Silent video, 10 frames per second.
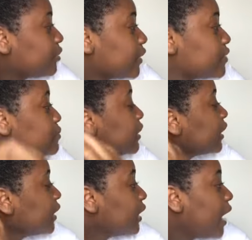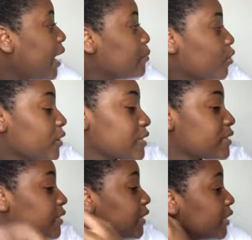gives me a lot more
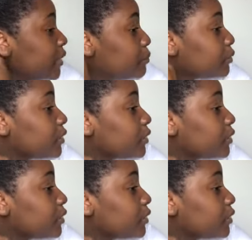slip